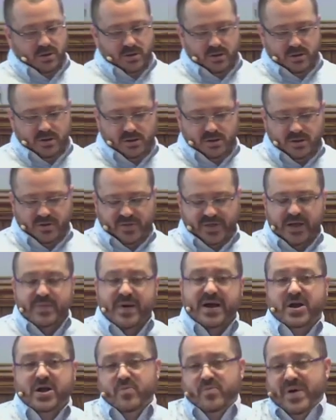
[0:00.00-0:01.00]
The thing about
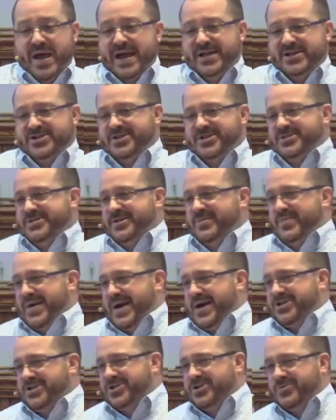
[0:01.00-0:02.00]
compassion is
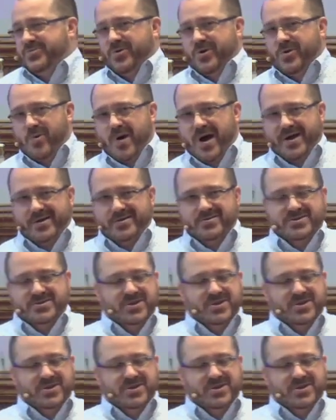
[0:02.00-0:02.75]
compassion requires